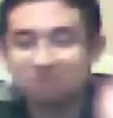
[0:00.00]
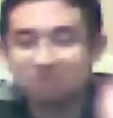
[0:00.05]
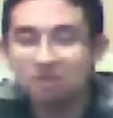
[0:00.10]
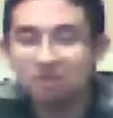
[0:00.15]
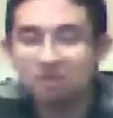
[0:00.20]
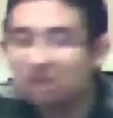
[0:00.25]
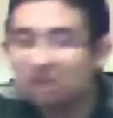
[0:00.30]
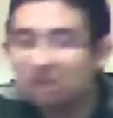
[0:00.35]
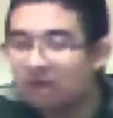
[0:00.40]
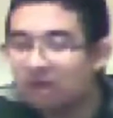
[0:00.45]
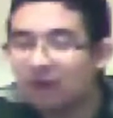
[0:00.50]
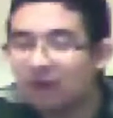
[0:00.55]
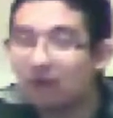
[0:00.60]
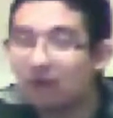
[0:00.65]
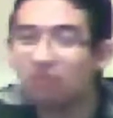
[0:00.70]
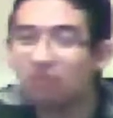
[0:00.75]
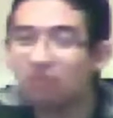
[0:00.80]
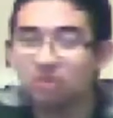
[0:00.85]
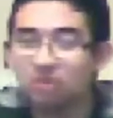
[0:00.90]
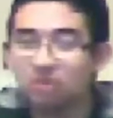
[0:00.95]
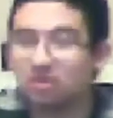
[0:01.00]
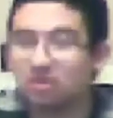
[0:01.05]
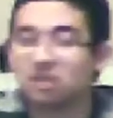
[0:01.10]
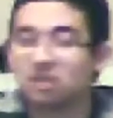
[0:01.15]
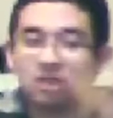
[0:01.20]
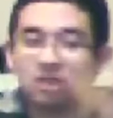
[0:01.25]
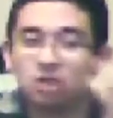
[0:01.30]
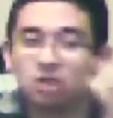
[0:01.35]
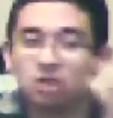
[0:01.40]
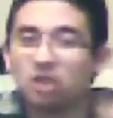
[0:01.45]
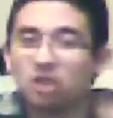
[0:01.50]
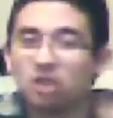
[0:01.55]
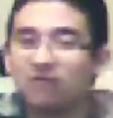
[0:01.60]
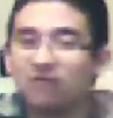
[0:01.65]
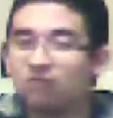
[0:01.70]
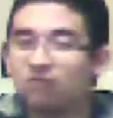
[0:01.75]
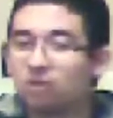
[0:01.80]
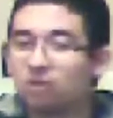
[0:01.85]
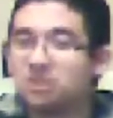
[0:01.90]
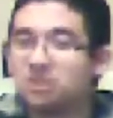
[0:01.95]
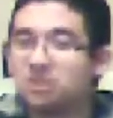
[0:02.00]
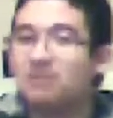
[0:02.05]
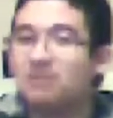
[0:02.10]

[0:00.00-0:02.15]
you know how directs are usually forty